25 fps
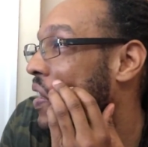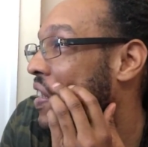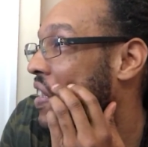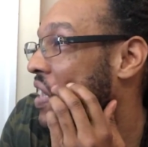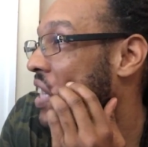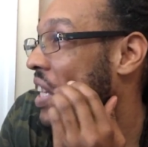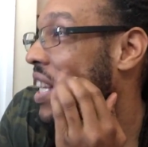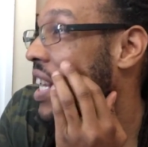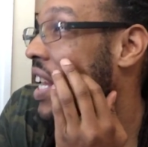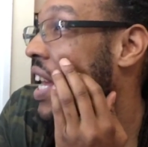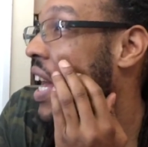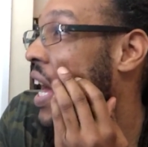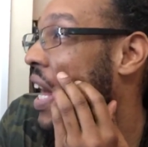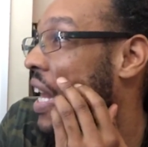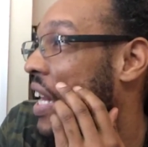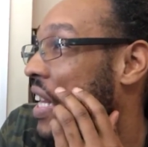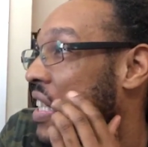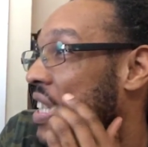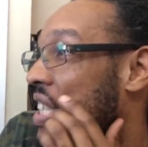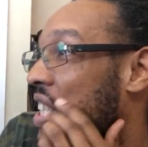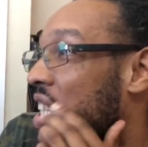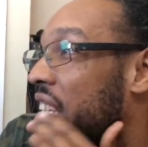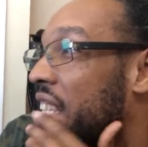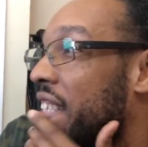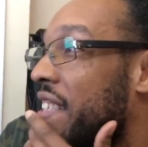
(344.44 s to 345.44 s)

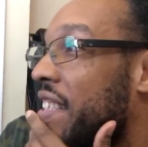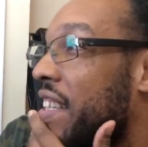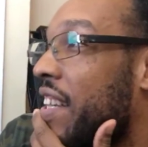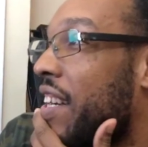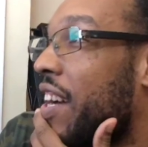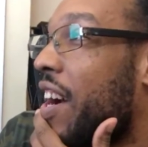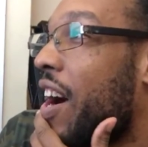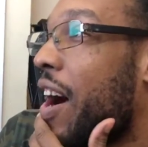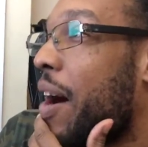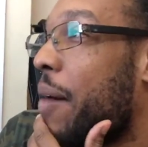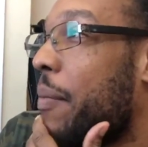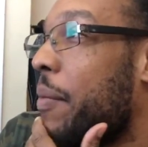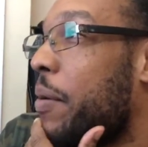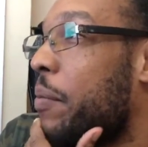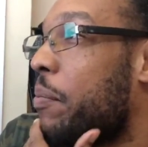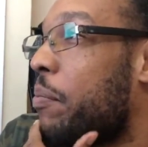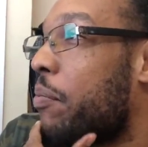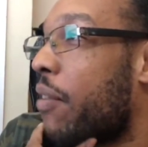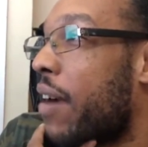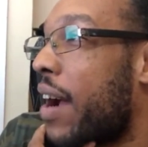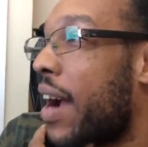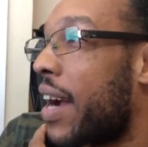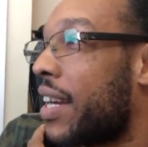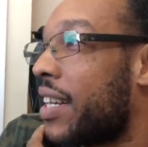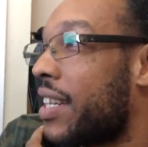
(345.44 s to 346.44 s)
Teleology is a common
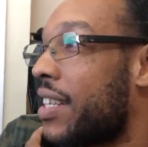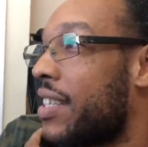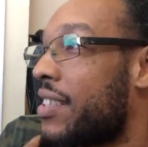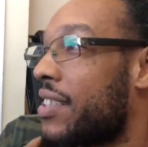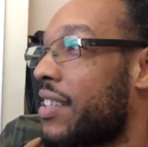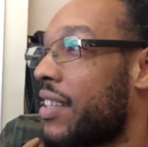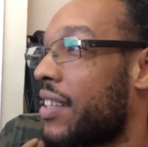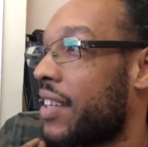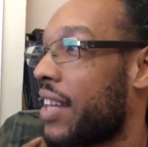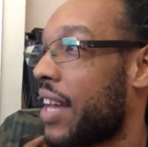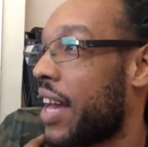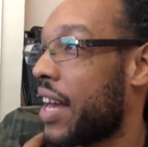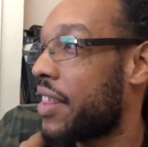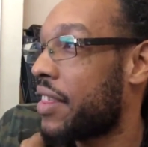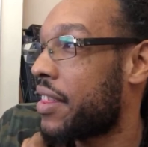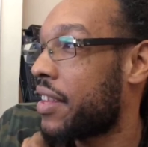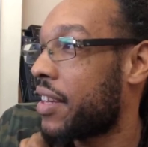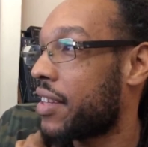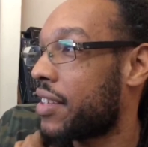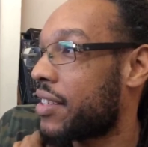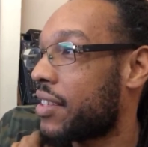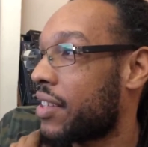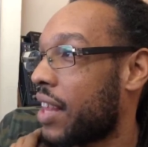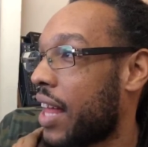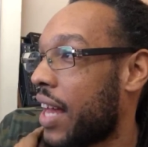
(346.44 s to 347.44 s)
practice in
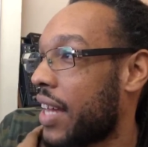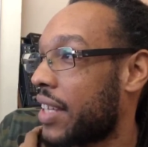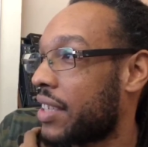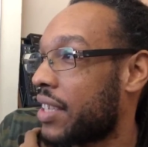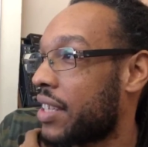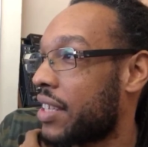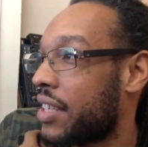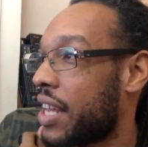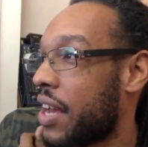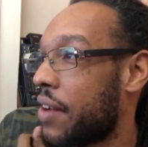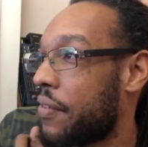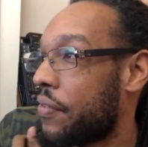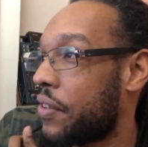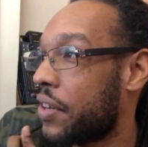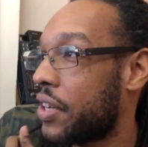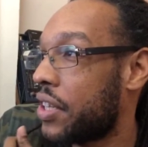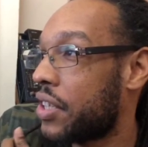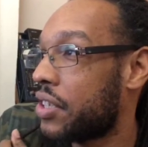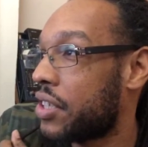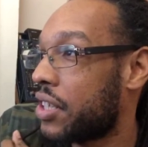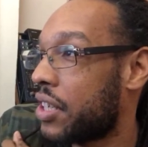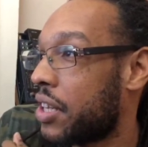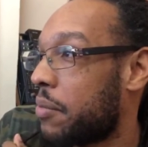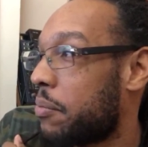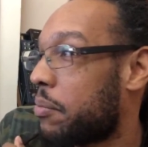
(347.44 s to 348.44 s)
ethics. Like the
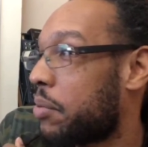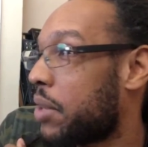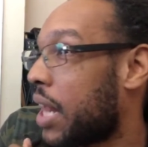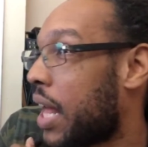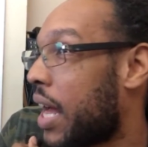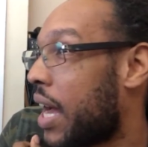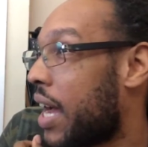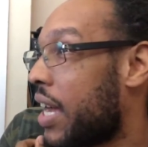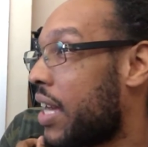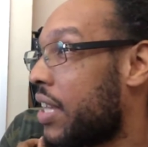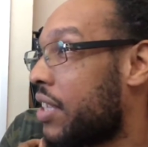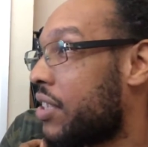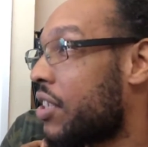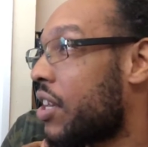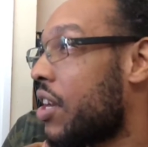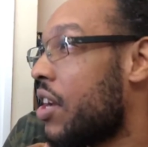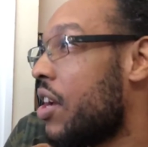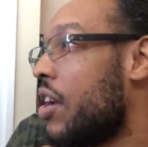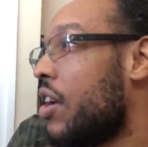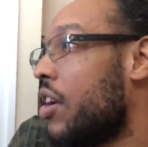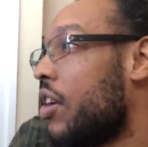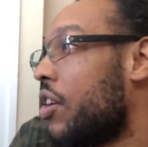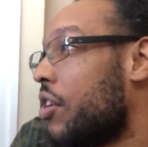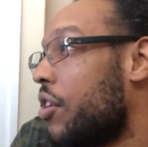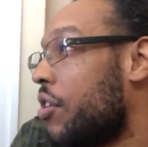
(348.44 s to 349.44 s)
definition implies,
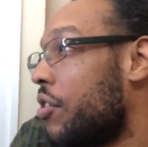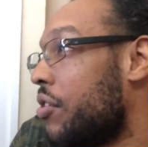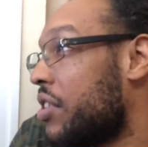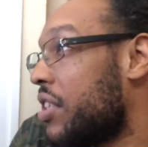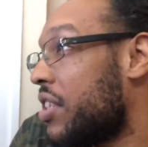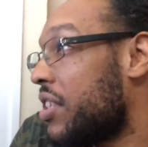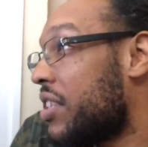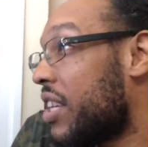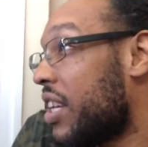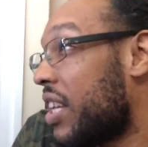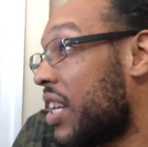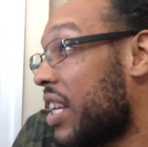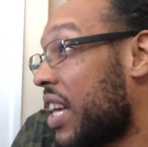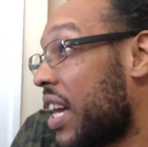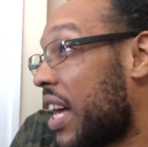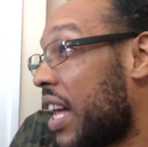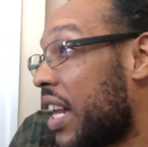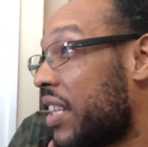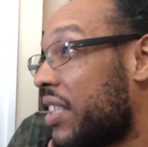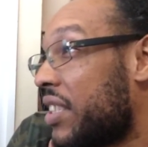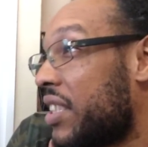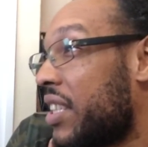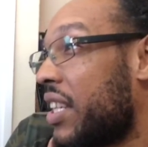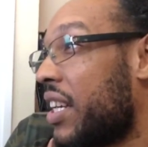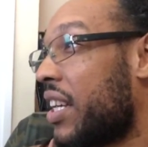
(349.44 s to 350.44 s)
using
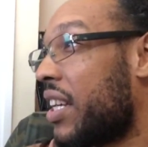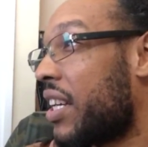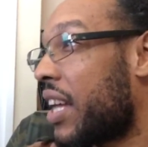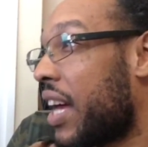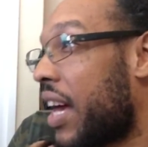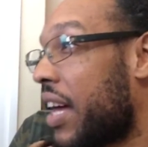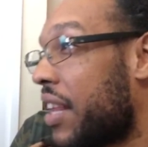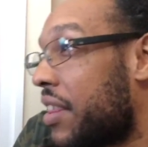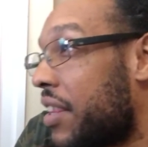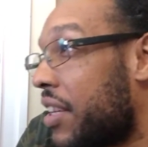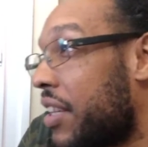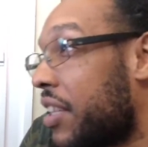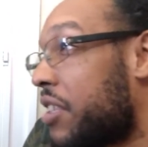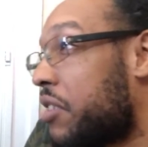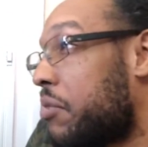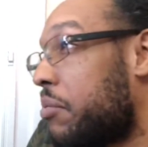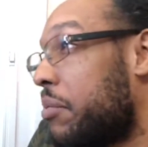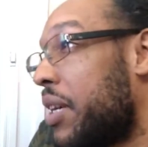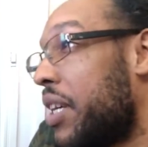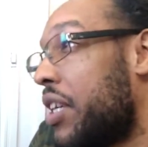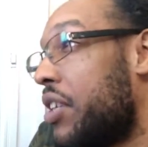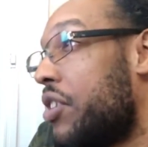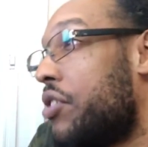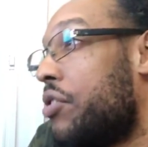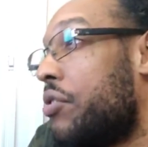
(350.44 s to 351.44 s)
teleology in ethics
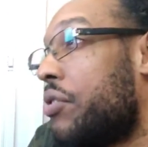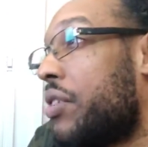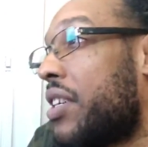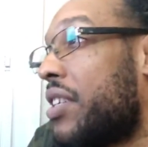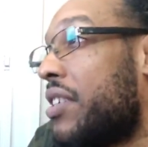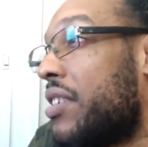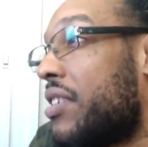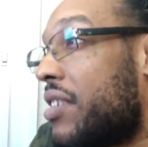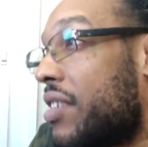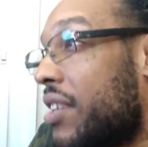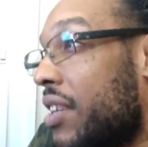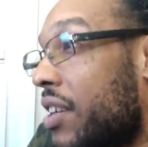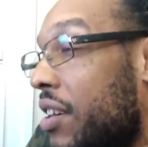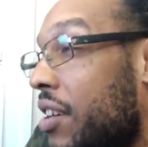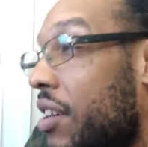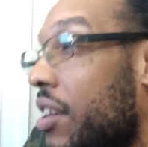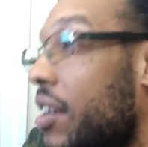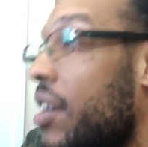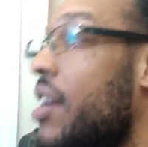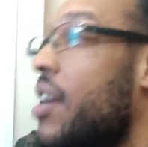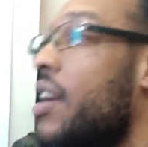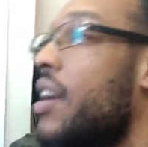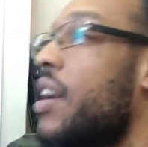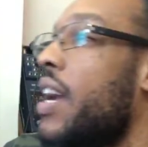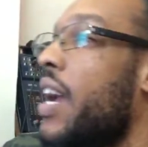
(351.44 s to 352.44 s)
means you consider
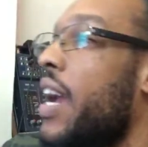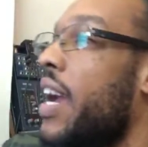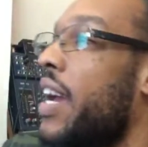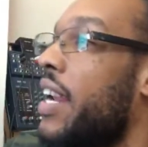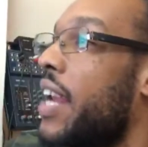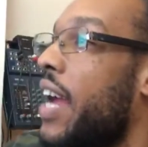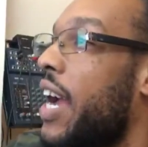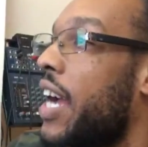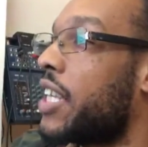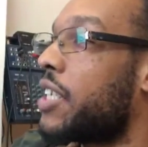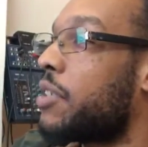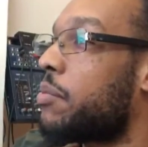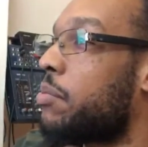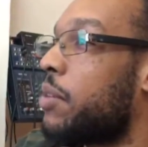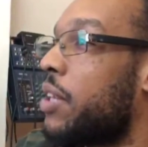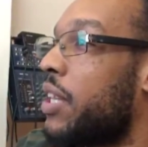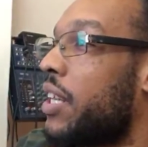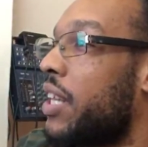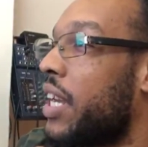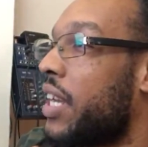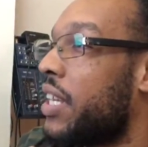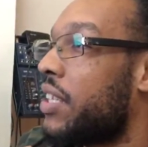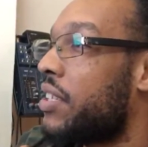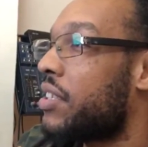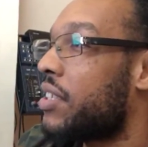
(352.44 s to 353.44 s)
an
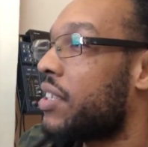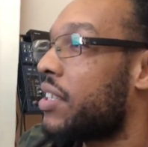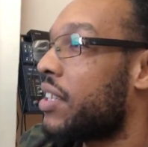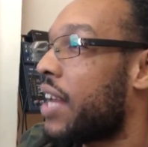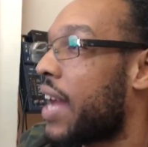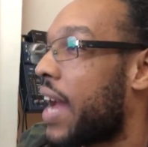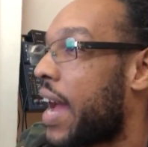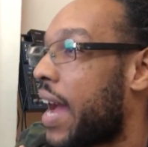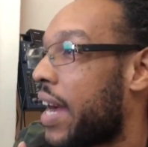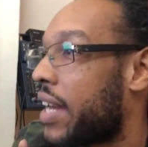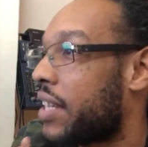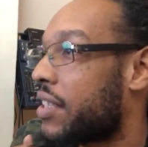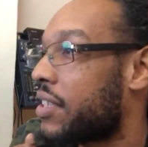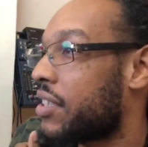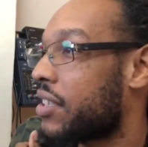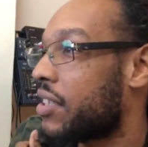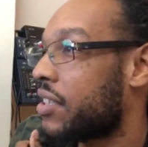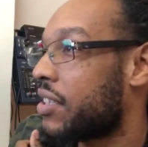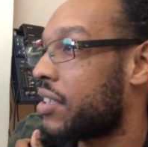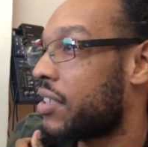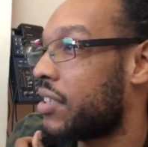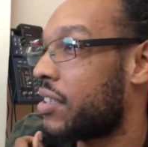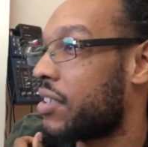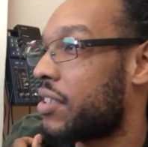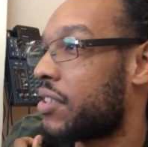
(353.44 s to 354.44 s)
explanation
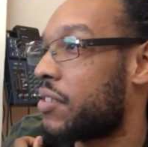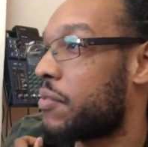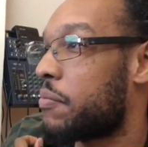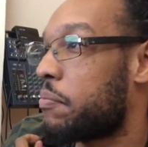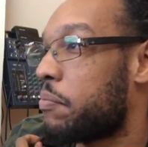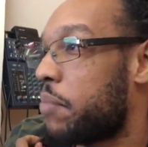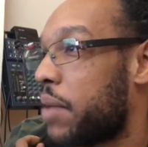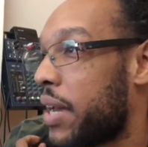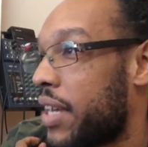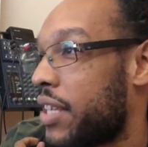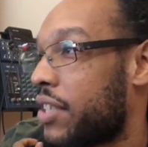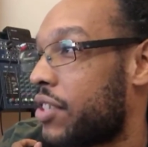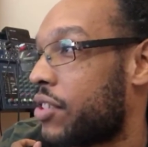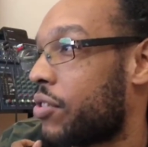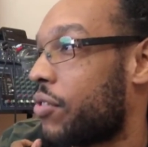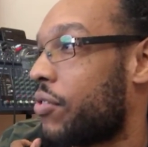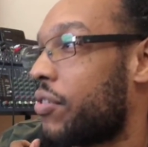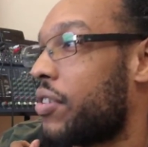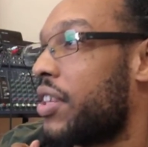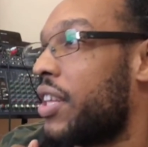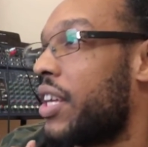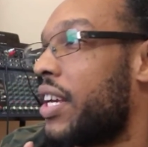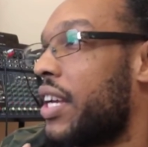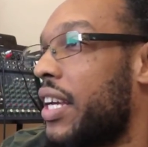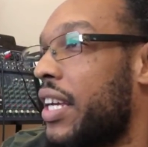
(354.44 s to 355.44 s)
actions based
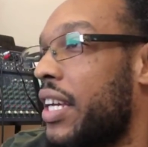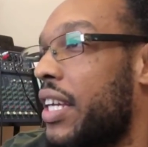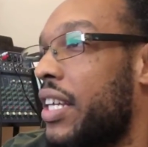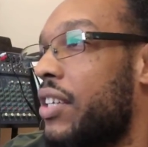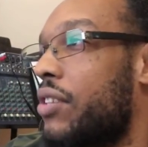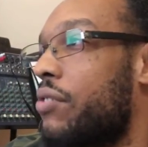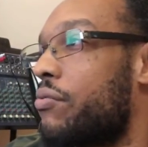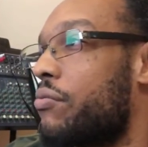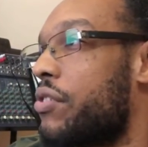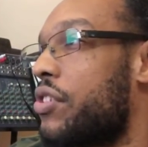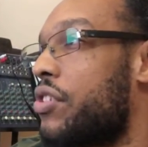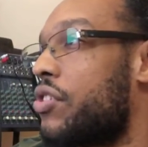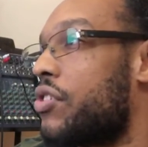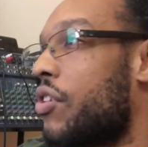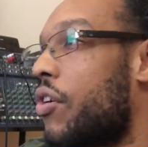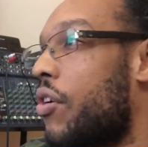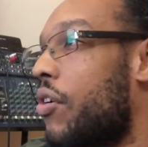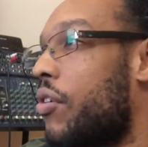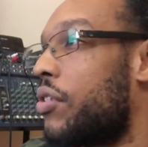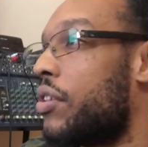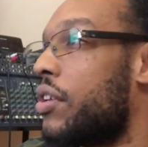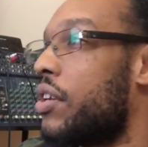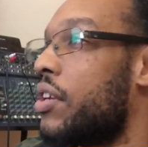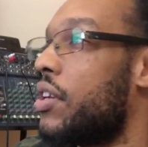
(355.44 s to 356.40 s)
on the end result.